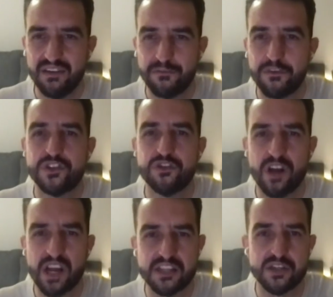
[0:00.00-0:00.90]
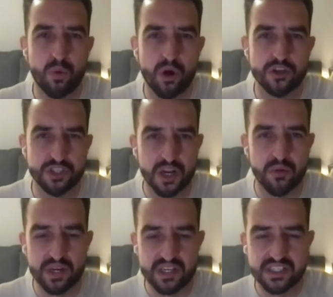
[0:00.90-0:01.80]
frustrating to watch, you
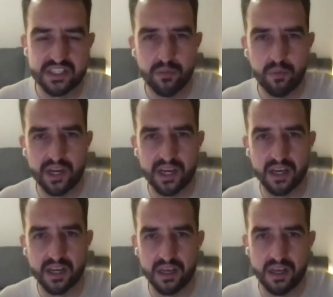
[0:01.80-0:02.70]
know, when you see a winger